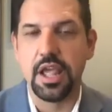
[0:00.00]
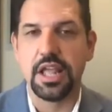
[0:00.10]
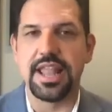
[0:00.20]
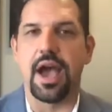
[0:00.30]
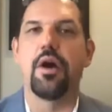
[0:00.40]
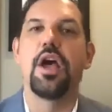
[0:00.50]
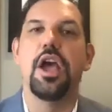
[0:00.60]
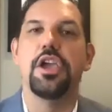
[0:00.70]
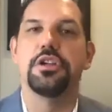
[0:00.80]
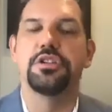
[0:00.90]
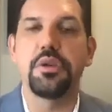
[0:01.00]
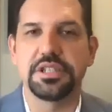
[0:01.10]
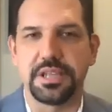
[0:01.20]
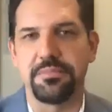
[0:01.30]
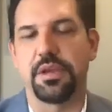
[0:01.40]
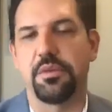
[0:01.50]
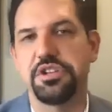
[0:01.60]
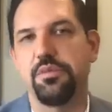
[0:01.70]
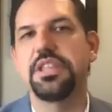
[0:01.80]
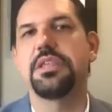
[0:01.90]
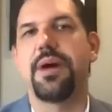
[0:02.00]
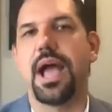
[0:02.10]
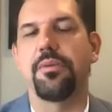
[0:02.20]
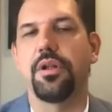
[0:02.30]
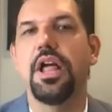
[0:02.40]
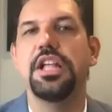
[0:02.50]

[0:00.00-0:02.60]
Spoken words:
Now, you'll notice something. When you read the Bible,